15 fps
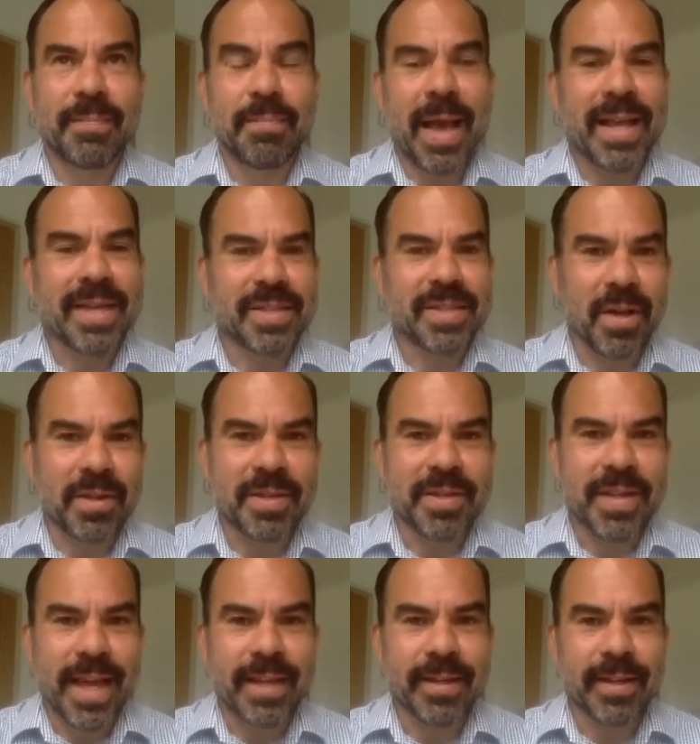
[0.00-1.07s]
based on
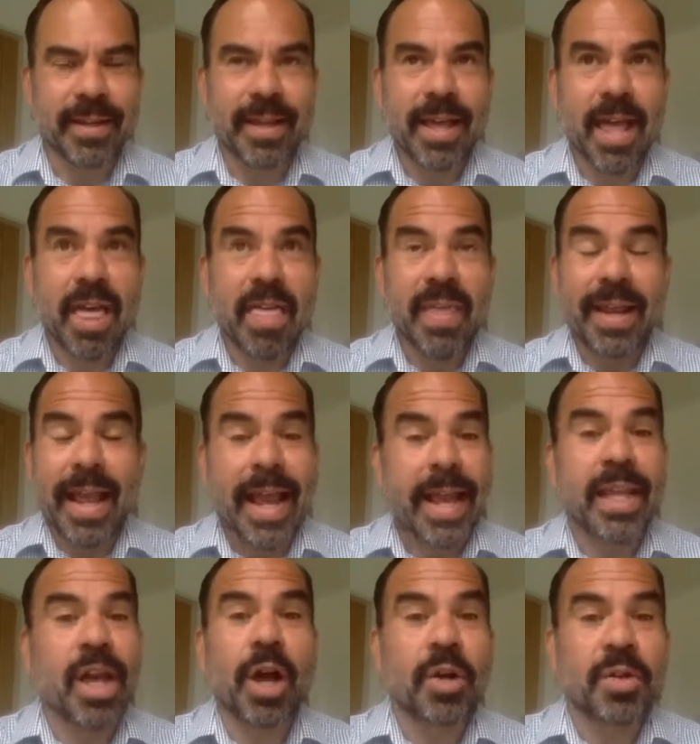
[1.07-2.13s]
data that
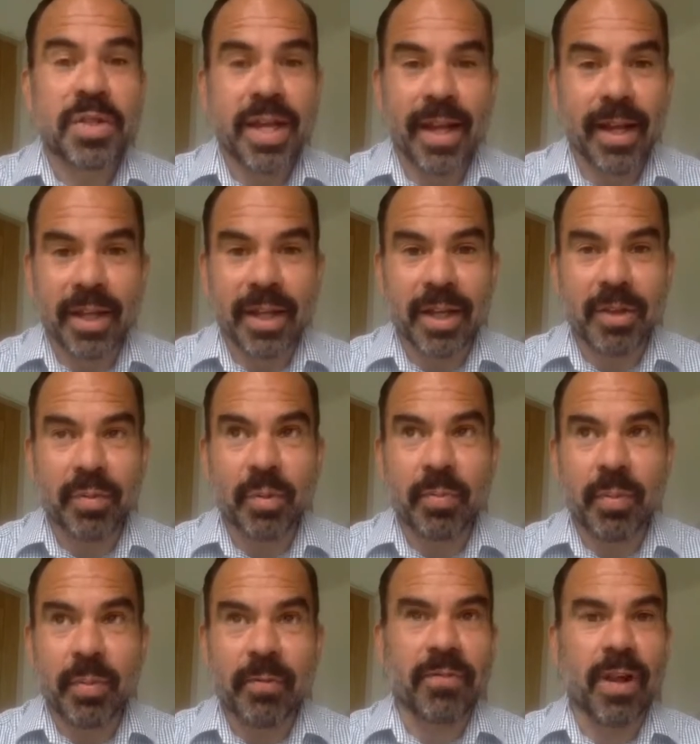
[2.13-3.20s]
any hotelier would
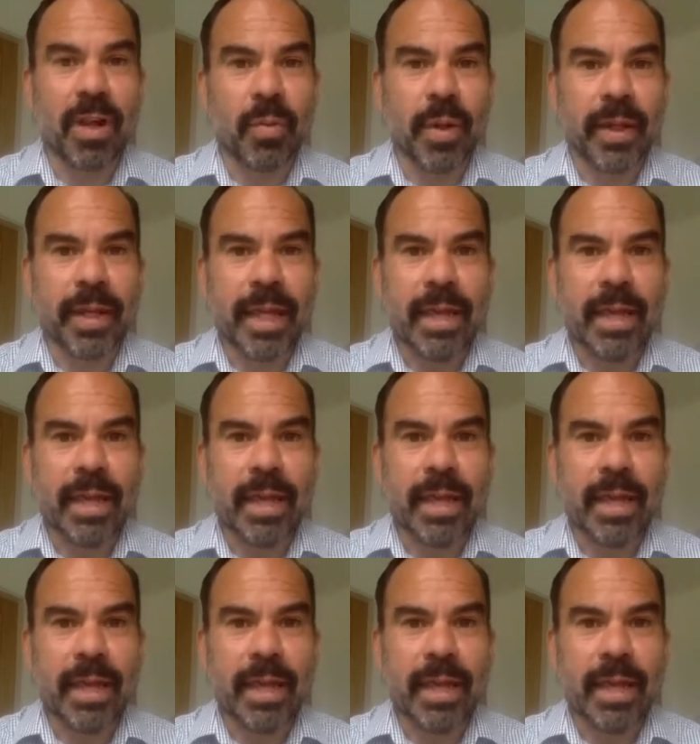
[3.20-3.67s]
be following